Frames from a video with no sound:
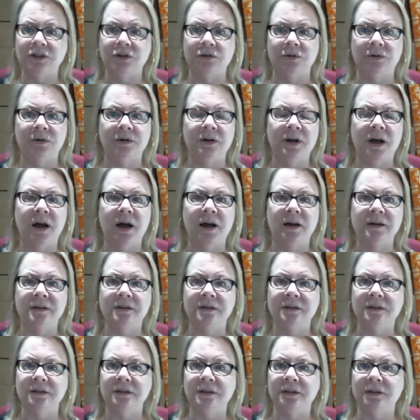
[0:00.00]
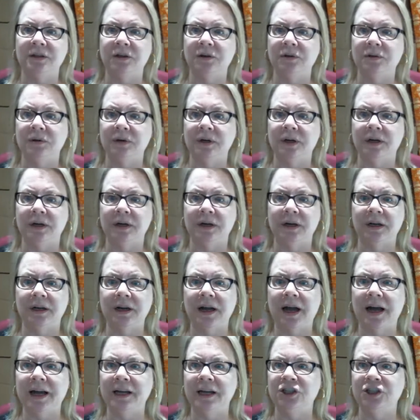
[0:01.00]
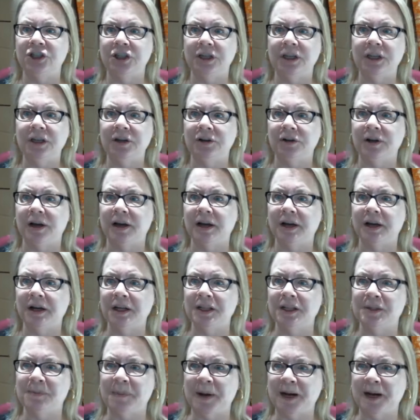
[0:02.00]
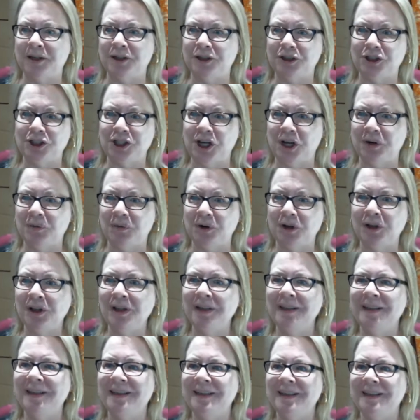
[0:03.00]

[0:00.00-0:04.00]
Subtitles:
You're not, an IG, you're not an inspector general